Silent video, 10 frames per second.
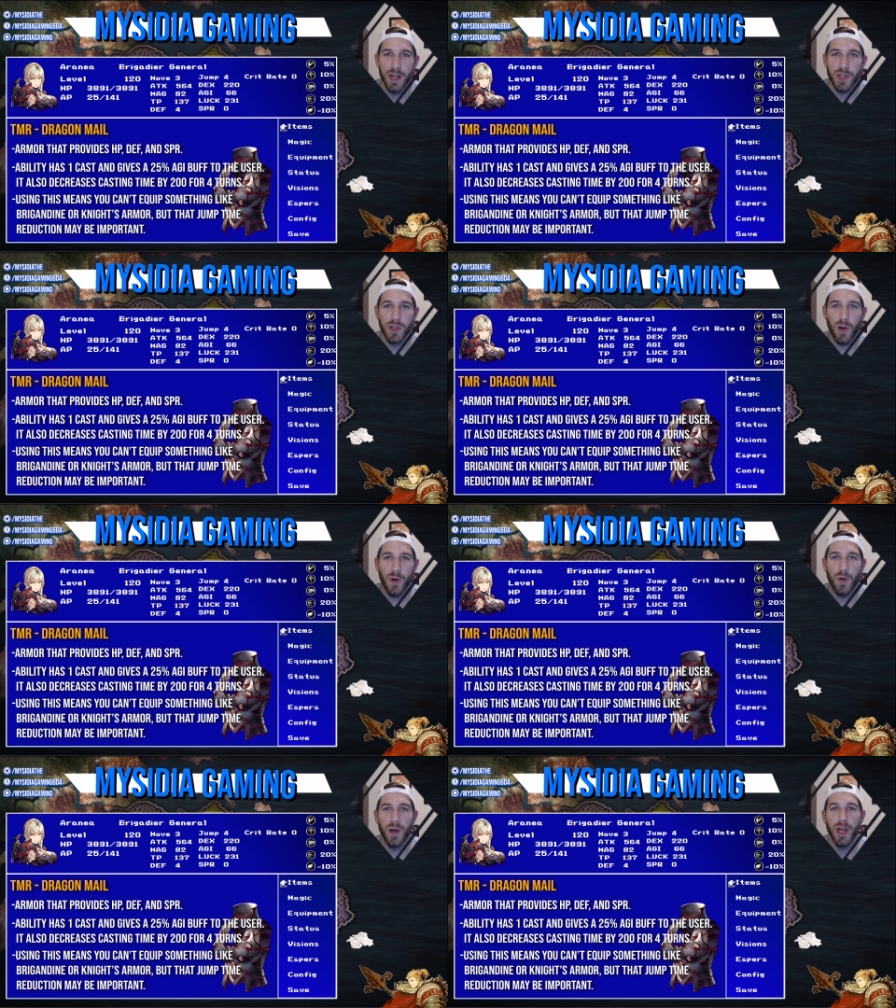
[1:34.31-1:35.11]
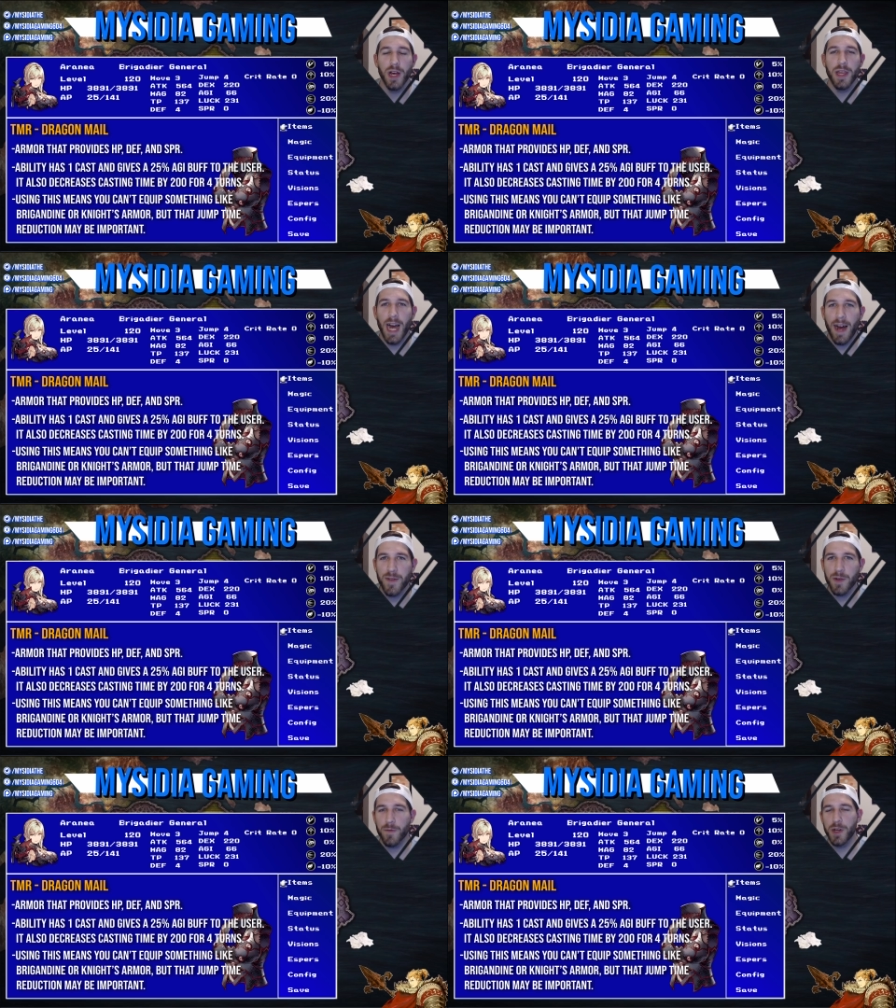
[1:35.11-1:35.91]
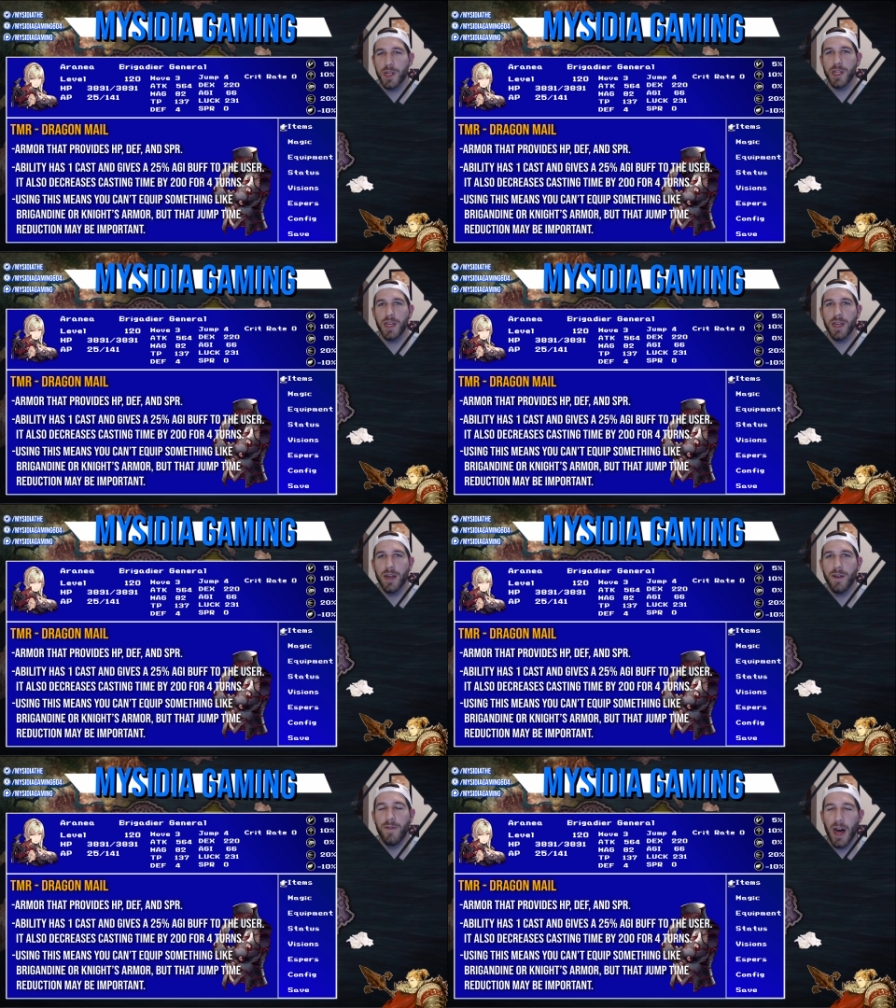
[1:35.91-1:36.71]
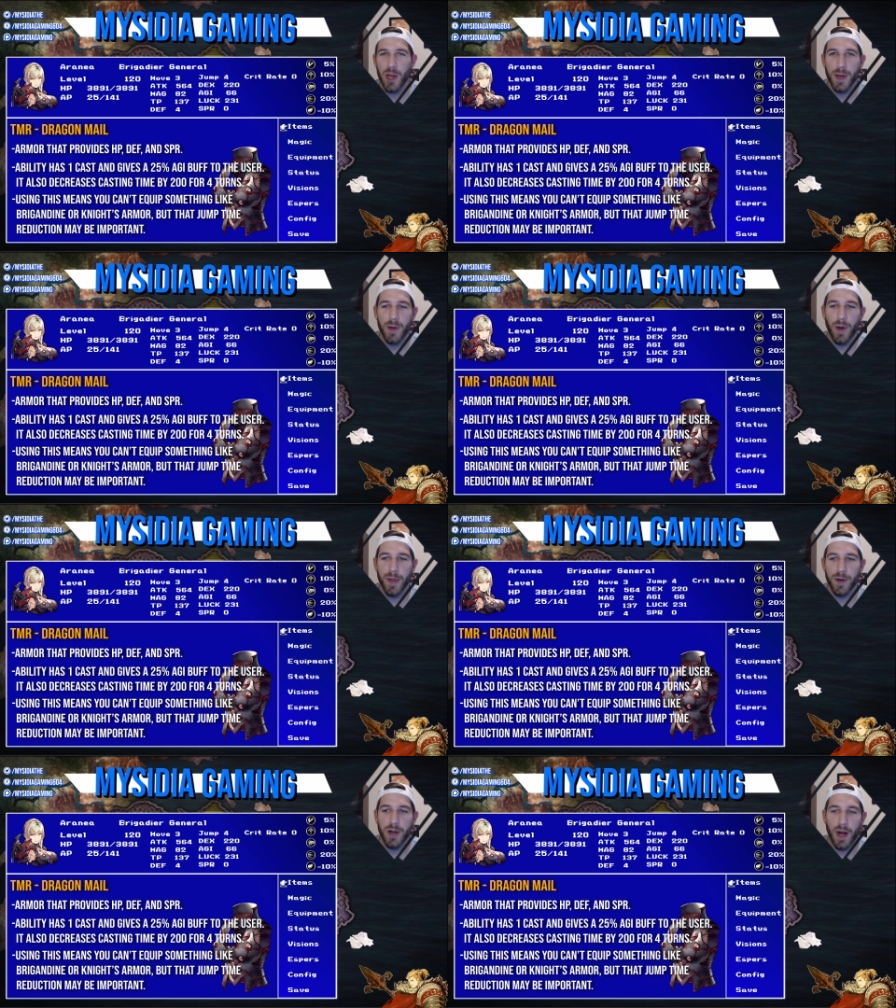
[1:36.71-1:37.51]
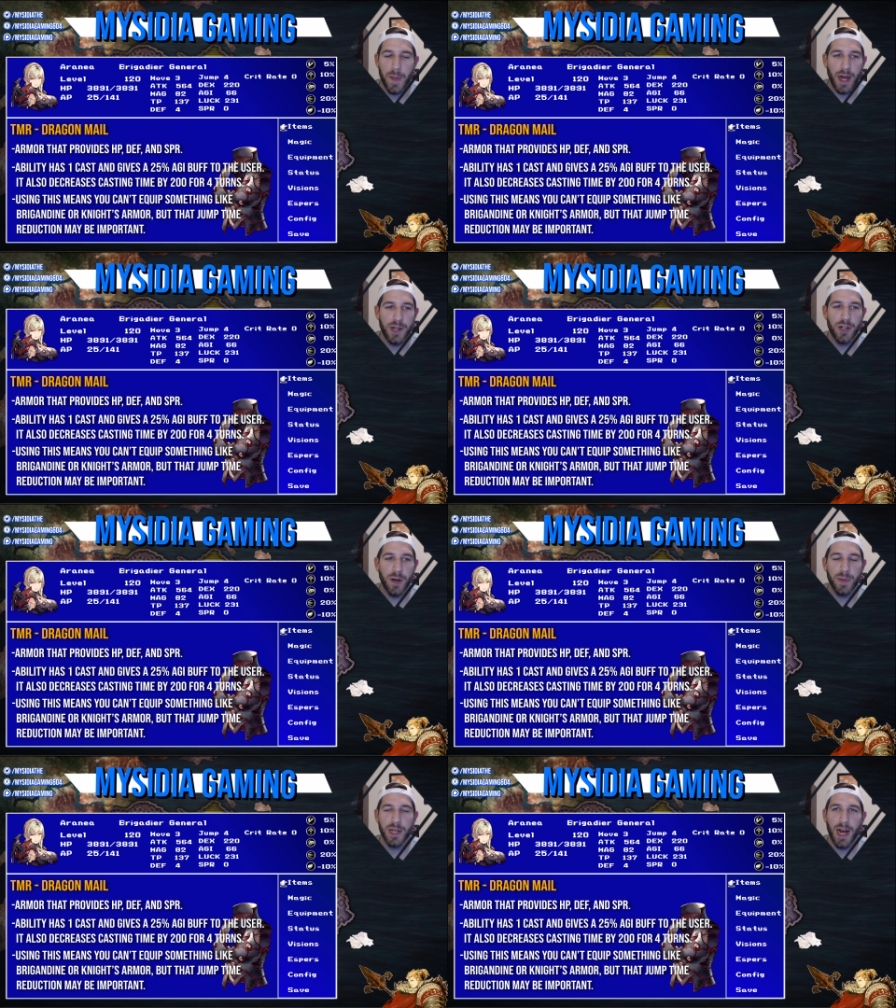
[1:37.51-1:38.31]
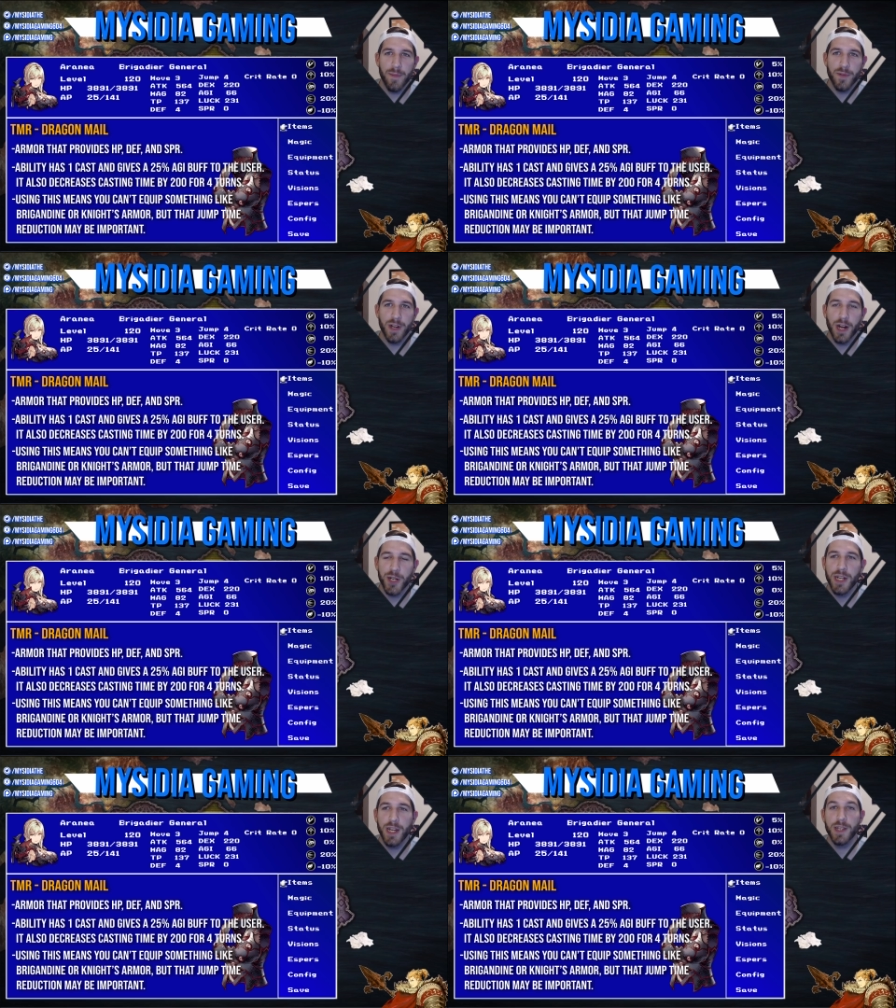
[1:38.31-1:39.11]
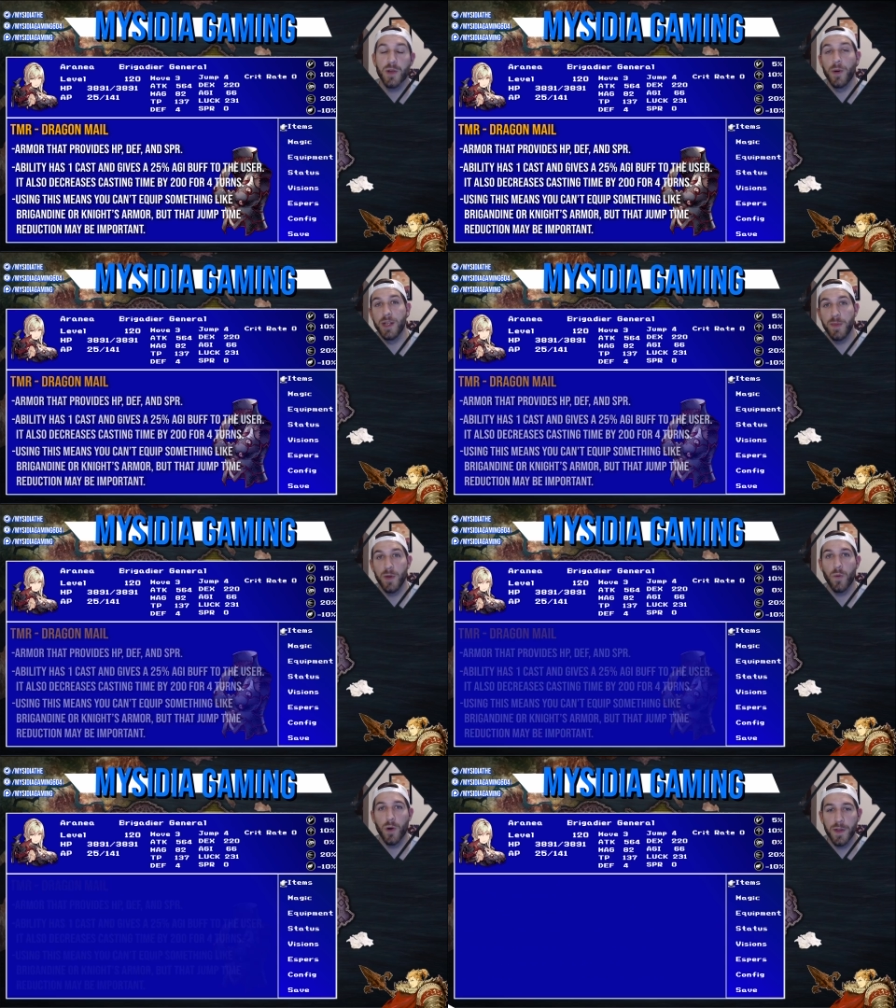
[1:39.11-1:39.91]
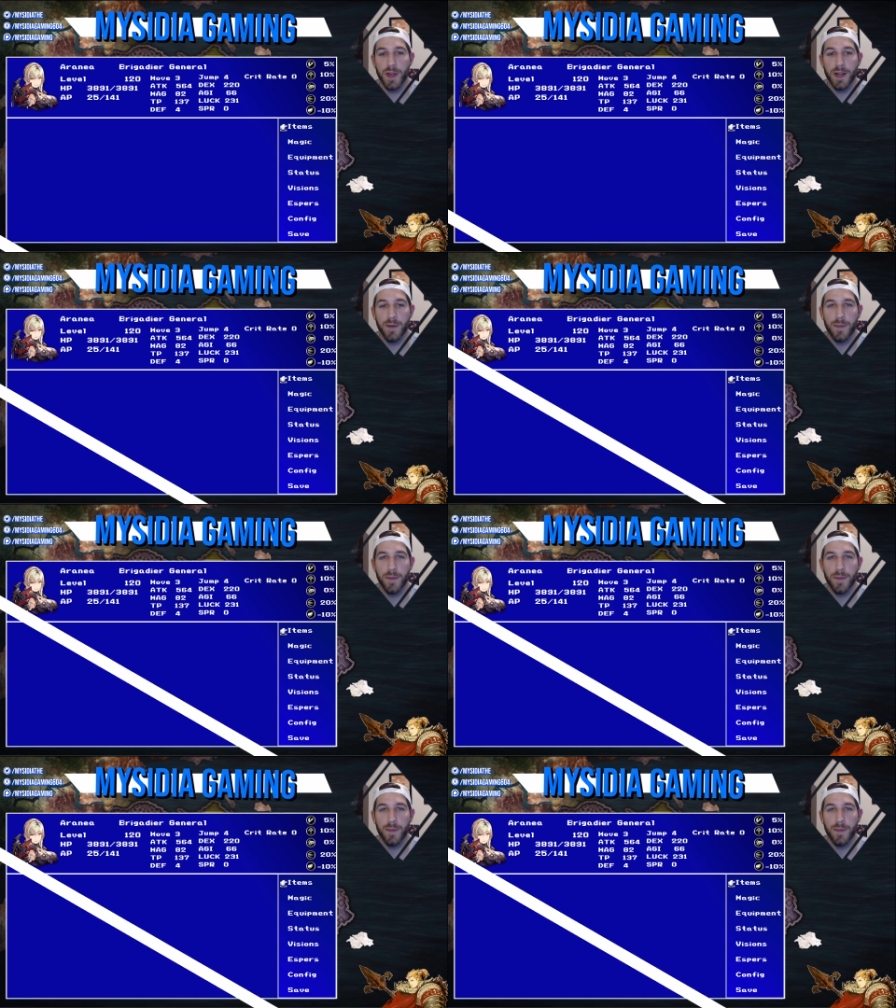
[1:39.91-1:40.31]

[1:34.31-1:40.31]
so you have to really evaluate whether or not that jump time reduction is going to be worth it.